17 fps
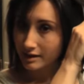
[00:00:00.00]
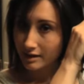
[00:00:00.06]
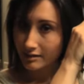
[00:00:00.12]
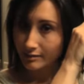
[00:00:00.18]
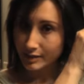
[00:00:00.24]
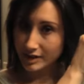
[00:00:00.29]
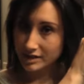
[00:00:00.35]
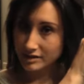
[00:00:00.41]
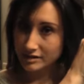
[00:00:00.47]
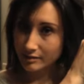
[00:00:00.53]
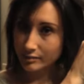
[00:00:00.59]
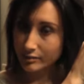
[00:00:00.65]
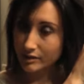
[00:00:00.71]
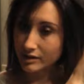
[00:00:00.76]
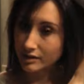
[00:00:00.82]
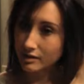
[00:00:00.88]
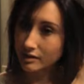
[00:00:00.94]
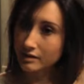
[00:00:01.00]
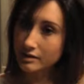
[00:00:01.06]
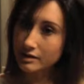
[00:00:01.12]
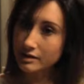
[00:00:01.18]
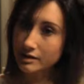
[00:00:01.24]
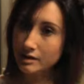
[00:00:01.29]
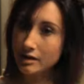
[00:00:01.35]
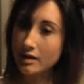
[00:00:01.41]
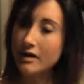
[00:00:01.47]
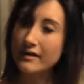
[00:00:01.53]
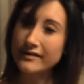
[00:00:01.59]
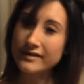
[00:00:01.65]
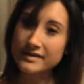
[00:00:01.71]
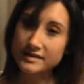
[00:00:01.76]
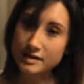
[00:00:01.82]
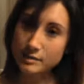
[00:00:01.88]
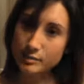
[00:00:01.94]
and it might jump a little
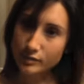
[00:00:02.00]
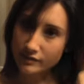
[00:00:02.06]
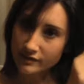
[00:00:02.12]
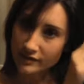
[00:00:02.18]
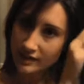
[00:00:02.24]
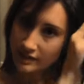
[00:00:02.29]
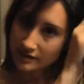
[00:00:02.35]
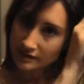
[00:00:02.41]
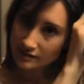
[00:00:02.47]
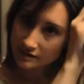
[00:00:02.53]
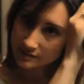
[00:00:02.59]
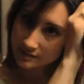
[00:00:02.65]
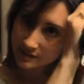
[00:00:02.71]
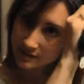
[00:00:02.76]
on the cheaper flat irons,